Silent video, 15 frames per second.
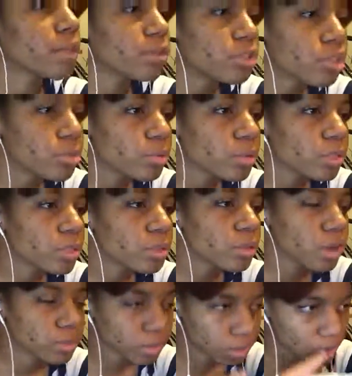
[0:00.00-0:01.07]
YouTuber
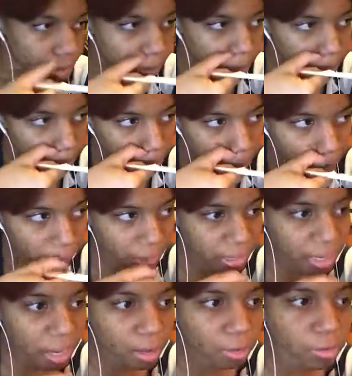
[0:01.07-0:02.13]
talked a lot about like
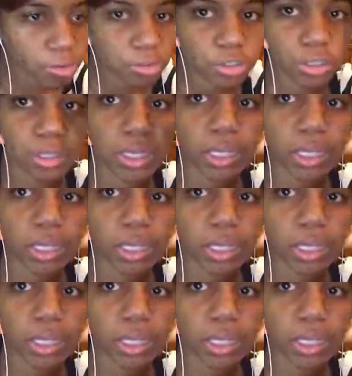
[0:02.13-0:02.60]
how you should,